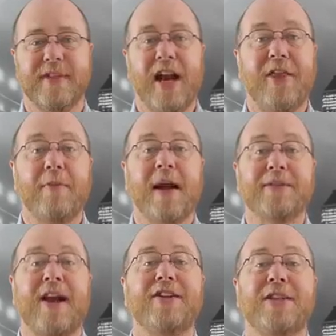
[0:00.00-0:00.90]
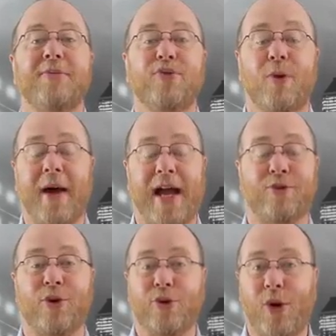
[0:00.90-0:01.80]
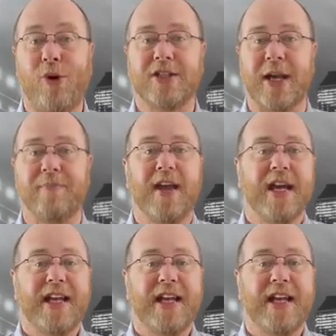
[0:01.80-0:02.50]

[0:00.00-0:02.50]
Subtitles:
Hello there, my name is Gary Sims from Android Authority.